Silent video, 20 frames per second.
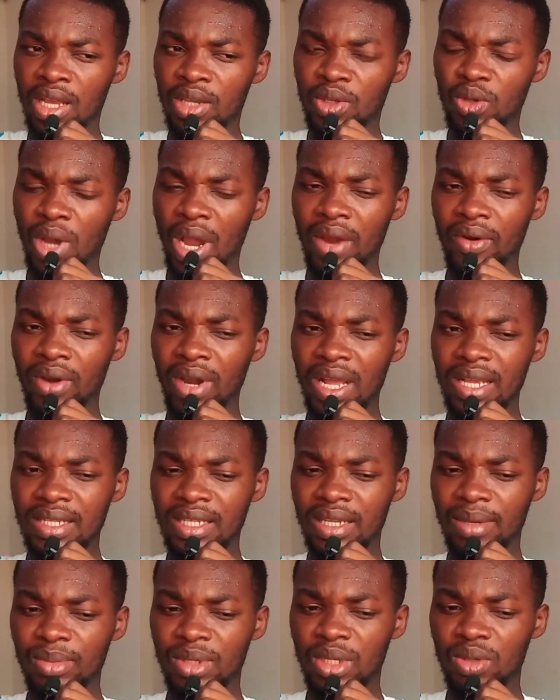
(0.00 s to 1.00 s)
So I
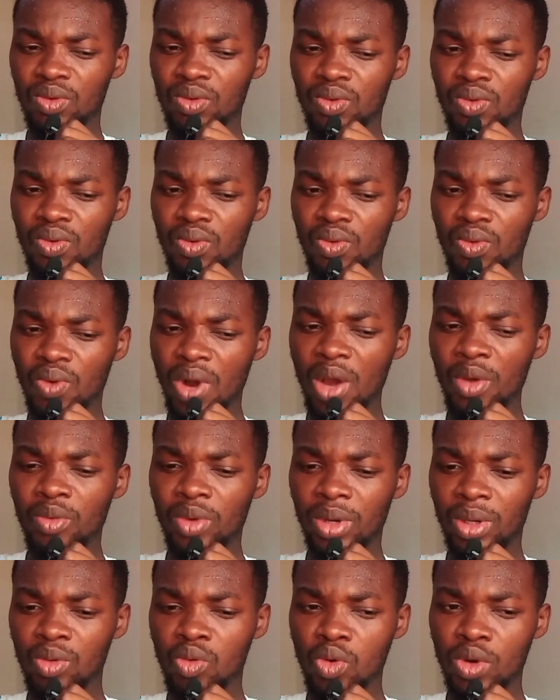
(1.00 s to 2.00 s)
realized something while
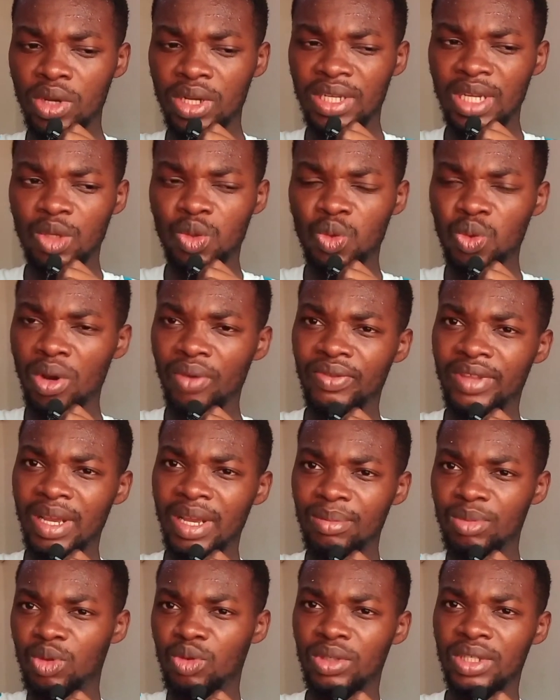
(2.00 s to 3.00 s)
we were going, the two of
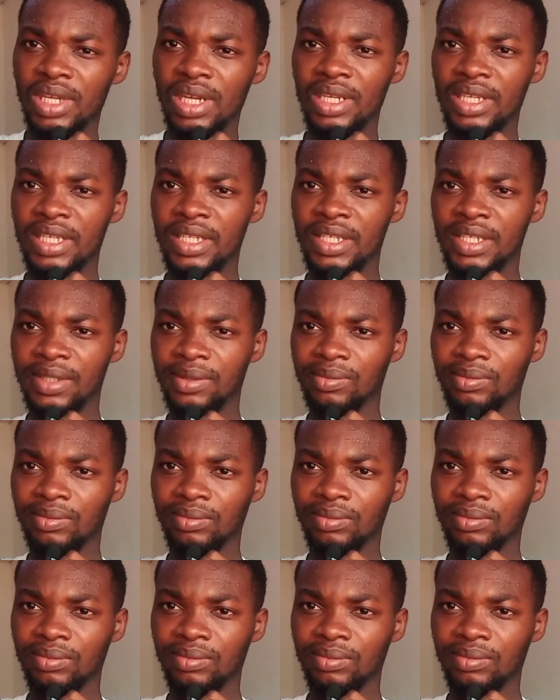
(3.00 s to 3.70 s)
them took the lead